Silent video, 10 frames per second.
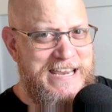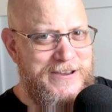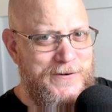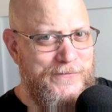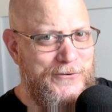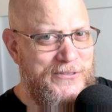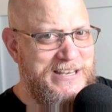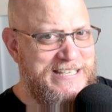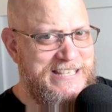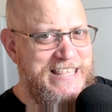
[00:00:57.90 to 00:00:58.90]
you for
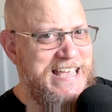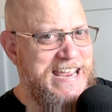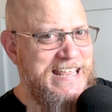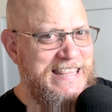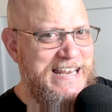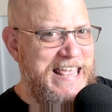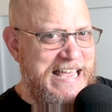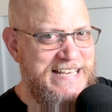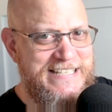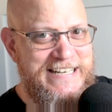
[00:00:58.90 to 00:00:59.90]
this thing that
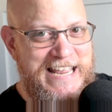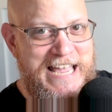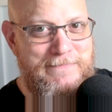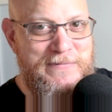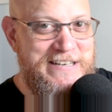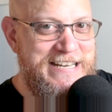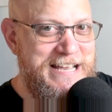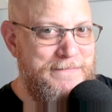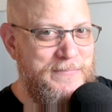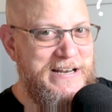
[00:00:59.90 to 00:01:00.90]
hasn't happened
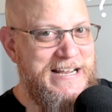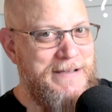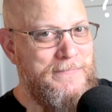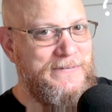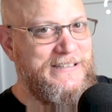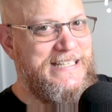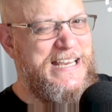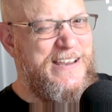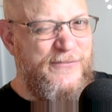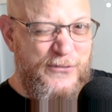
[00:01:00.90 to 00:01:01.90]
yet, but I
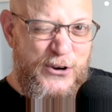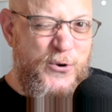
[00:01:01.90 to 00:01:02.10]
believe you